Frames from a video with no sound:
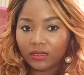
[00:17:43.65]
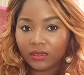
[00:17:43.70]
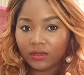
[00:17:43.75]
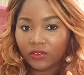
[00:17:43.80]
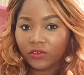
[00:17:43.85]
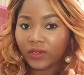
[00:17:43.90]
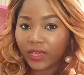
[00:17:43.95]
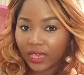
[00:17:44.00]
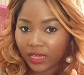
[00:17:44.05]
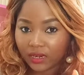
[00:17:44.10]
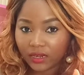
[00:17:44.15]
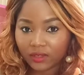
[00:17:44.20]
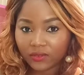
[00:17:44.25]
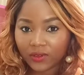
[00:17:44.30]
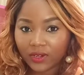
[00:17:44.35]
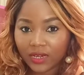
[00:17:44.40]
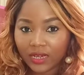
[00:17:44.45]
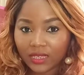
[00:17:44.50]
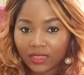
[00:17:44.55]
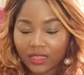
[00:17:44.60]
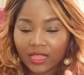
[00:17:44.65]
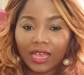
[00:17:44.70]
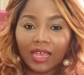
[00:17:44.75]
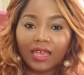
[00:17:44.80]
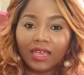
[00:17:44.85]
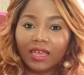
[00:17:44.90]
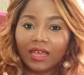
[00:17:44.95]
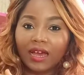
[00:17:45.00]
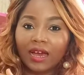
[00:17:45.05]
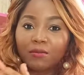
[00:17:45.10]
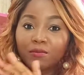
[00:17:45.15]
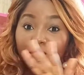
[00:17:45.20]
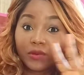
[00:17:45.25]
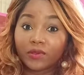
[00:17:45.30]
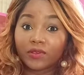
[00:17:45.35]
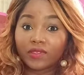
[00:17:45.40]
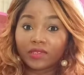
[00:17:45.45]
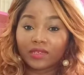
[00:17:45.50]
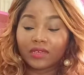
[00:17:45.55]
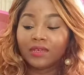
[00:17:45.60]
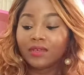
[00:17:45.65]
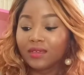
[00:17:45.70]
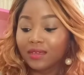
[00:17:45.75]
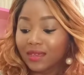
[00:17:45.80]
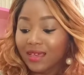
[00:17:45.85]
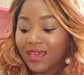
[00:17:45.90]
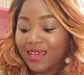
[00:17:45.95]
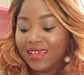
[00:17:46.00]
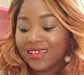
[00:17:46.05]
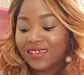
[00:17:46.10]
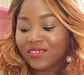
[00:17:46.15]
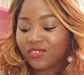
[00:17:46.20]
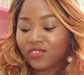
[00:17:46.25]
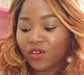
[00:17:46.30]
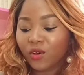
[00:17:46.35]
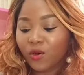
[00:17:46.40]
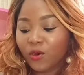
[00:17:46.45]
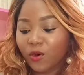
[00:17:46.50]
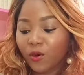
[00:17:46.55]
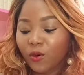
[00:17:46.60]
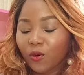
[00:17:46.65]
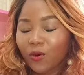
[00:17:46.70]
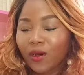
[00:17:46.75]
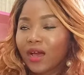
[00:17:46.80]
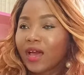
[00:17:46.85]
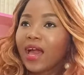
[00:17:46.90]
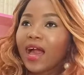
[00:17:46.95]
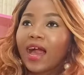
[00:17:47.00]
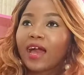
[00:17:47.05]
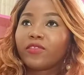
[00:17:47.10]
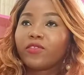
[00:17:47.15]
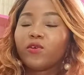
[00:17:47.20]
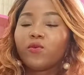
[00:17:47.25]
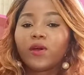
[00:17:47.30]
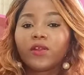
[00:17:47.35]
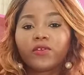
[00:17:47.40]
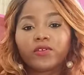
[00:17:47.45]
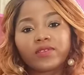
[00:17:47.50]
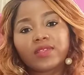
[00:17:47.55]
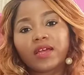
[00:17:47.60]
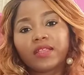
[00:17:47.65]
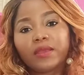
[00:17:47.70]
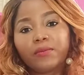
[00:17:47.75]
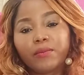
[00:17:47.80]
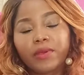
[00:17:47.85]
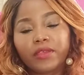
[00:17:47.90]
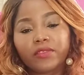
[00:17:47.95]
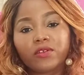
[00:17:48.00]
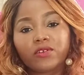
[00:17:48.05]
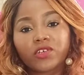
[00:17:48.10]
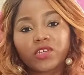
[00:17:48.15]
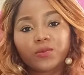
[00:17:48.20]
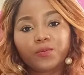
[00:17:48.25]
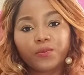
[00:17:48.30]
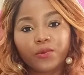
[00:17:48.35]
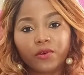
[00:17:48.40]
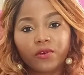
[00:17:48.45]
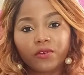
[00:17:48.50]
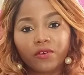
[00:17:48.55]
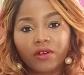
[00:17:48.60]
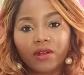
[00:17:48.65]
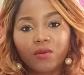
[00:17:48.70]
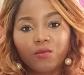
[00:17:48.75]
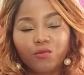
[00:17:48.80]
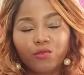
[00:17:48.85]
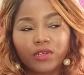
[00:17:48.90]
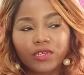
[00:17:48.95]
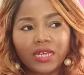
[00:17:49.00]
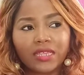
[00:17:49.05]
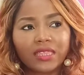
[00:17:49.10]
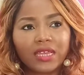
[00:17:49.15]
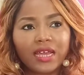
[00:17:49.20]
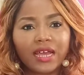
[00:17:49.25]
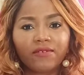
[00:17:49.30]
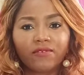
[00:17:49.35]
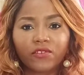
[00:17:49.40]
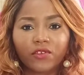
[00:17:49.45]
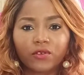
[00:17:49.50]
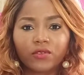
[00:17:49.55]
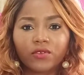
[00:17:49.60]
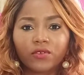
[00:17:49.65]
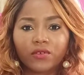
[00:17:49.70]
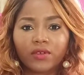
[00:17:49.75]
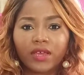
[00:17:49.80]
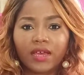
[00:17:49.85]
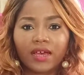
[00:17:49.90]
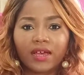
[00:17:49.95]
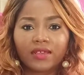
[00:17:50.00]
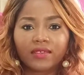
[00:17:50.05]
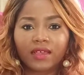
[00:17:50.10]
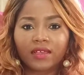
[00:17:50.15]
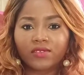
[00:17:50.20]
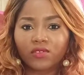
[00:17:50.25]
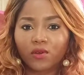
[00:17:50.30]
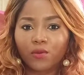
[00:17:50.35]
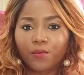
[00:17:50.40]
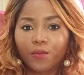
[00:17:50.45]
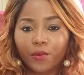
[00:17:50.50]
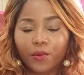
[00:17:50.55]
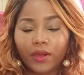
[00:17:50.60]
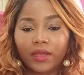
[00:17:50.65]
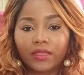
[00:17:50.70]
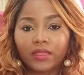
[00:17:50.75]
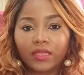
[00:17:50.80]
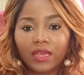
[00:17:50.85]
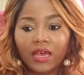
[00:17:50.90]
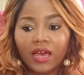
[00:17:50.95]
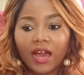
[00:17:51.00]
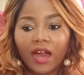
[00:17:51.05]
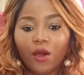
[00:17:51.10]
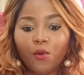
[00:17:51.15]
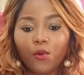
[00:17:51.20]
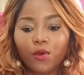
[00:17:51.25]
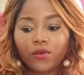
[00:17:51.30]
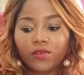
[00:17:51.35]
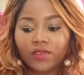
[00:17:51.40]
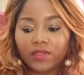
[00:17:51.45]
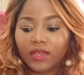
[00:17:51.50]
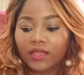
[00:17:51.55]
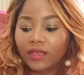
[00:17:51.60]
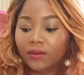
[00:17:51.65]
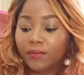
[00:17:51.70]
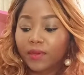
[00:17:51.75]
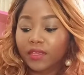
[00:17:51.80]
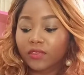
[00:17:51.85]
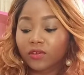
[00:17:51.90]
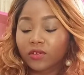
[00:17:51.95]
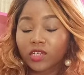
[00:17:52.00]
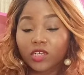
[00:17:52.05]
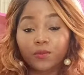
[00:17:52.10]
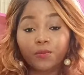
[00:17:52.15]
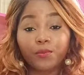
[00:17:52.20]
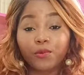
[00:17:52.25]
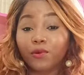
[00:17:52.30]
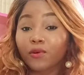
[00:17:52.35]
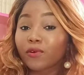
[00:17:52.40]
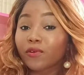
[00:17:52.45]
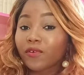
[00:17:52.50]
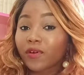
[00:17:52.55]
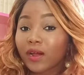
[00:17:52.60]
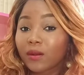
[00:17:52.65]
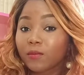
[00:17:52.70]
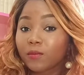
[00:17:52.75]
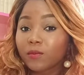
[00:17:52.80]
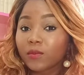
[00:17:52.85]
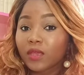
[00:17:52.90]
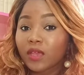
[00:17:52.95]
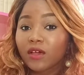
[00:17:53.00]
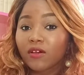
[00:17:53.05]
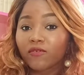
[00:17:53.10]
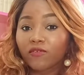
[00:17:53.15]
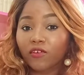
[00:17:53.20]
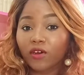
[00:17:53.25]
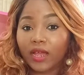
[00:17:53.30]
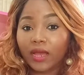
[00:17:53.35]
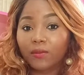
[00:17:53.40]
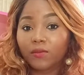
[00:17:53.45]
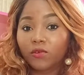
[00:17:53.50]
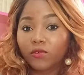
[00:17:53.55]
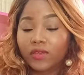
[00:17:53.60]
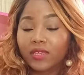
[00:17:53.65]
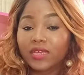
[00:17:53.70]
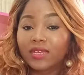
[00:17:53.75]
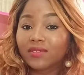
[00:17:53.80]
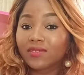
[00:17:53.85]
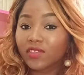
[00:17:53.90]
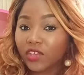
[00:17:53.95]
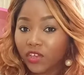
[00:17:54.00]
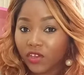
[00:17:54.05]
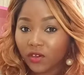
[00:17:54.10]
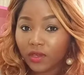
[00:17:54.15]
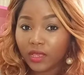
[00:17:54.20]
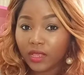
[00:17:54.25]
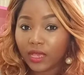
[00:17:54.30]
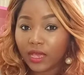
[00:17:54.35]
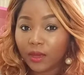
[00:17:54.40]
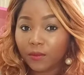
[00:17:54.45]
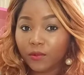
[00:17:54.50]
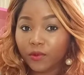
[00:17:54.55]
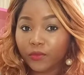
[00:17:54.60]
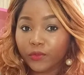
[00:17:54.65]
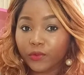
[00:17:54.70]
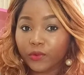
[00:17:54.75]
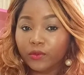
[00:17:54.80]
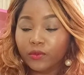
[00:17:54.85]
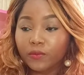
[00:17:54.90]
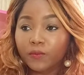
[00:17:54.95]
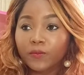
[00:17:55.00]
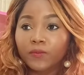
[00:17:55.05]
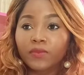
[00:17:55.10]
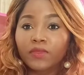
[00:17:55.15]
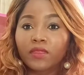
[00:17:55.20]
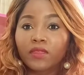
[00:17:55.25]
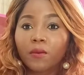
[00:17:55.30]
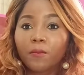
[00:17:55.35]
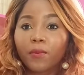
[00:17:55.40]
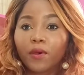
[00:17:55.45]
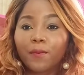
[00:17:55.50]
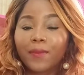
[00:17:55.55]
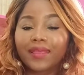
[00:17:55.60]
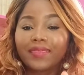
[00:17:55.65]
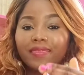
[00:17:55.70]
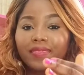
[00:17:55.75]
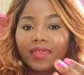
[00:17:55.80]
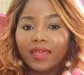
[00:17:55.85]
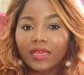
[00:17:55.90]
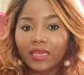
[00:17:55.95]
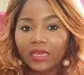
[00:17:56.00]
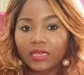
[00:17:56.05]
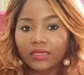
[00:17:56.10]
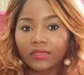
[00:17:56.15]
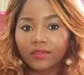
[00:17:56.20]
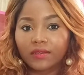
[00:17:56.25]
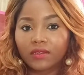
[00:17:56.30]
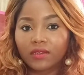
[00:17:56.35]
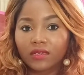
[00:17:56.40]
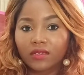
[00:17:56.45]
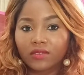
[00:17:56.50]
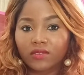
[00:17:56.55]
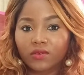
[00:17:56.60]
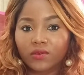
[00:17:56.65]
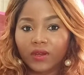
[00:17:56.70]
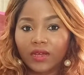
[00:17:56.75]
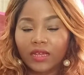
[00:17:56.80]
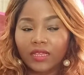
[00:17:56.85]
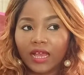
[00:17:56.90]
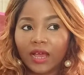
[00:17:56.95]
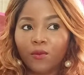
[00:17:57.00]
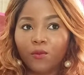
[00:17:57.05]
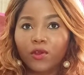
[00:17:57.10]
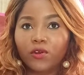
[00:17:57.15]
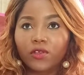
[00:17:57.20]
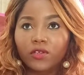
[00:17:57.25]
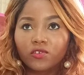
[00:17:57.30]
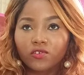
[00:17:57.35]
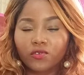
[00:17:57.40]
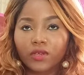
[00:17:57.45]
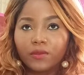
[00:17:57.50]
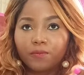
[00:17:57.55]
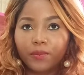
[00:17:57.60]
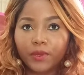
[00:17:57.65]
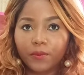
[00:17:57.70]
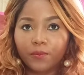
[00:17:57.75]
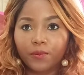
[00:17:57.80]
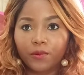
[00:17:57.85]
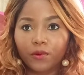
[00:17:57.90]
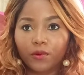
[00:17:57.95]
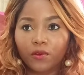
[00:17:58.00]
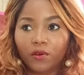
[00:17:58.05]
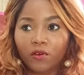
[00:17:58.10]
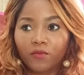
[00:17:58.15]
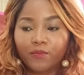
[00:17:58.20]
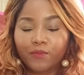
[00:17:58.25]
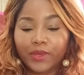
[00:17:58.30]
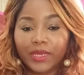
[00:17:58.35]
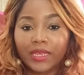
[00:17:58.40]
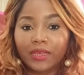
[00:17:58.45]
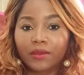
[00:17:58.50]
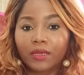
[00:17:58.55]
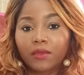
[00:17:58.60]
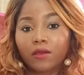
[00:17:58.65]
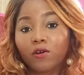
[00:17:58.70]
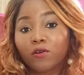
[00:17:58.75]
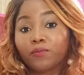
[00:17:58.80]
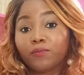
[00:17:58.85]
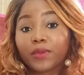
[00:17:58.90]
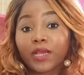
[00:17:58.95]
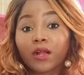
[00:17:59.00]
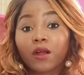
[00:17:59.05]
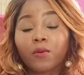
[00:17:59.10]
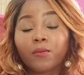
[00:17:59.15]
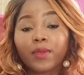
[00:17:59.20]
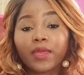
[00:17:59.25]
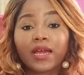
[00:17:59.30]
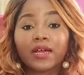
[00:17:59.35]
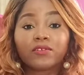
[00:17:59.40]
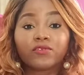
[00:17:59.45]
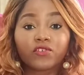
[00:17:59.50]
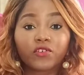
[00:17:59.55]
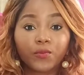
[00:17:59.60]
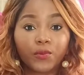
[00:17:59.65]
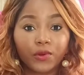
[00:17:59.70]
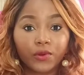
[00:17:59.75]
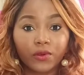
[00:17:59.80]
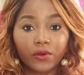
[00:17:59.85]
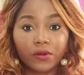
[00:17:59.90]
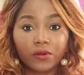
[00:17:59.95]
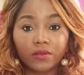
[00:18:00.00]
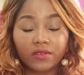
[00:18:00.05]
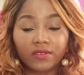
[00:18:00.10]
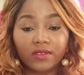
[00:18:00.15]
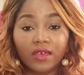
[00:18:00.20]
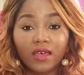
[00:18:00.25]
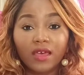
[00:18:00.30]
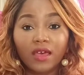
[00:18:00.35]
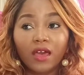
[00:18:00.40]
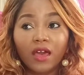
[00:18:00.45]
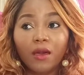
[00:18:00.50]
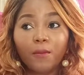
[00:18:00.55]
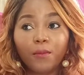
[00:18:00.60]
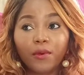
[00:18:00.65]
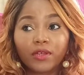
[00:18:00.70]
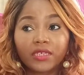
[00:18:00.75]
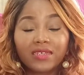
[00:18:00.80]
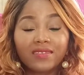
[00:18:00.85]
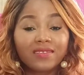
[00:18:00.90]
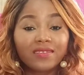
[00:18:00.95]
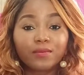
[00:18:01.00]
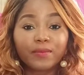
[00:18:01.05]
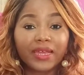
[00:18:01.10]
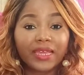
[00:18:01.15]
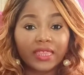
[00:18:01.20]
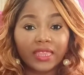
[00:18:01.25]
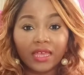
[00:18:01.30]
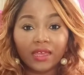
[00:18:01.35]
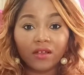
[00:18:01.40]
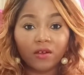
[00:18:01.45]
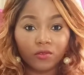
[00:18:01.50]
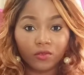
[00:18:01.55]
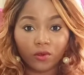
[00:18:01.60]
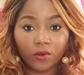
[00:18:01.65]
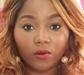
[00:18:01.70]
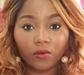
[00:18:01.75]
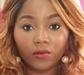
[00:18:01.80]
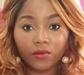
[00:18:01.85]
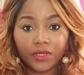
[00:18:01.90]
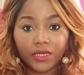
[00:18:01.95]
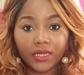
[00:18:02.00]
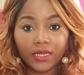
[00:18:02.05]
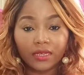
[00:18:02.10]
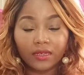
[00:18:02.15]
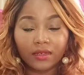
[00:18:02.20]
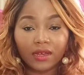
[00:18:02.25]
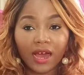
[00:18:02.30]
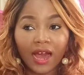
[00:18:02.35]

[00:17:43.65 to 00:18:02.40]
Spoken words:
you get it, right? Like I'm busy. So I do want to start a mentorship program, which I think I've talked to you guys at some point. I want to start a mentorship program for Cameroonians here in Cameroon. But my take is this, right? I want to train people on becoming entrepreneurs. But this is my take on the whole thing.